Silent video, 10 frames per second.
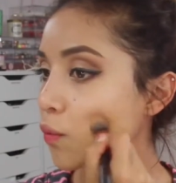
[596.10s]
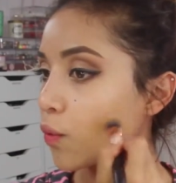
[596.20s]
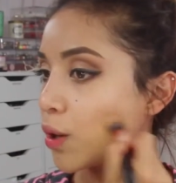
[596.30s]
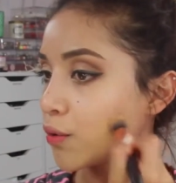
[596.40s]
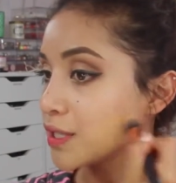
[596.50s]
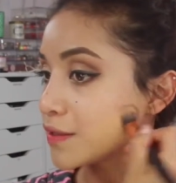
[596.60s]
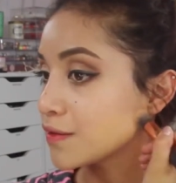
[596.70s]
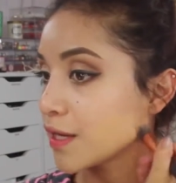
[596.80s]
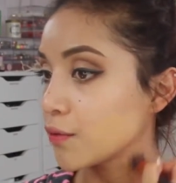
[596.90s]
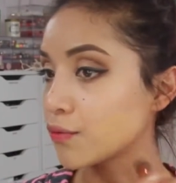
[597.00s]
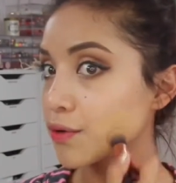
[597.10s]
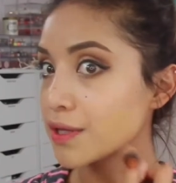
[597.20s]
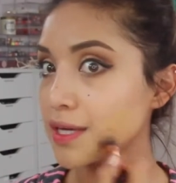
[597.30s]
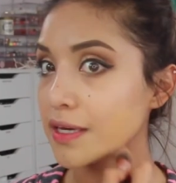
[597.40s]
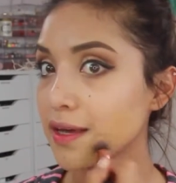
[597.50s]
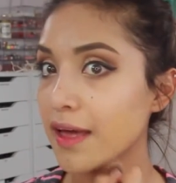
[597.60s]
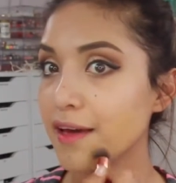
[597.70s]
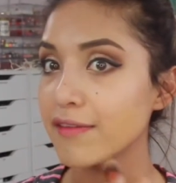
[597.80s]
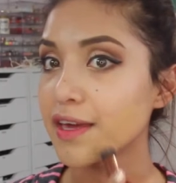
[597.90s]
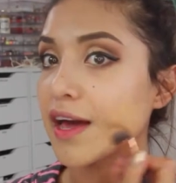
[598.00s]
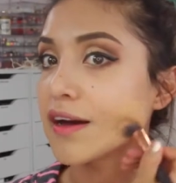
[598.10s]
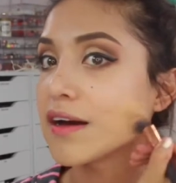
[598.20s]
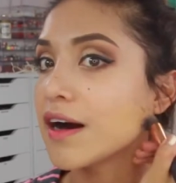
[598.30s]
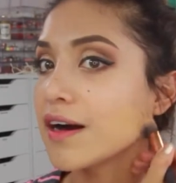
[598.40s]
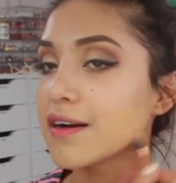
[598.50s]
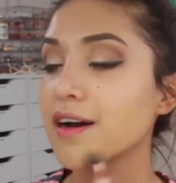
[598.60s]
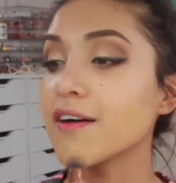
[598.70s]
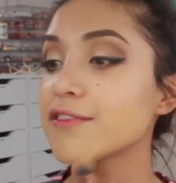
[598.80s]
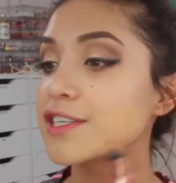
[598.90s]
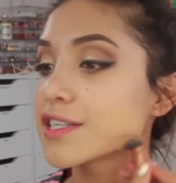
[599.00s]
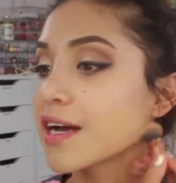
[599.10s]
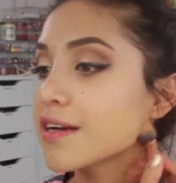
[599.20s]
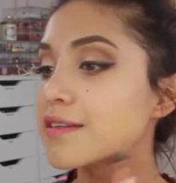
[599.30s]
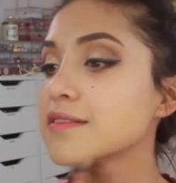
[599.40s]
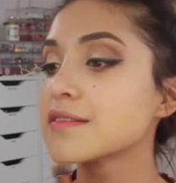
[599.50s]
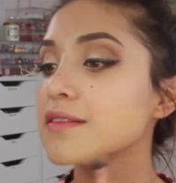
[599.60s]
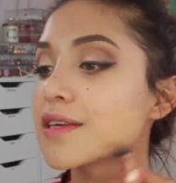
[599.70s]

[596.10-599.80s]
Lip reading: whoa, this is like really heavy coverage, guys.